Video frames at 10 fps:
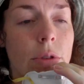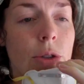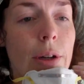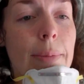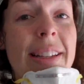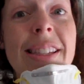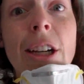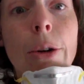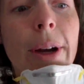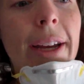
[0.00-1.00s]
redoing my
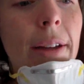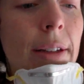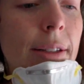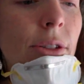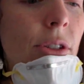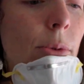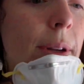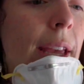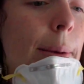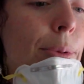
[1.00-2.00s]
stairway because there's so
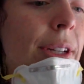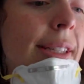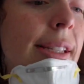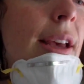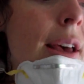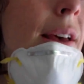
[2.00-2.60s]
many handprints.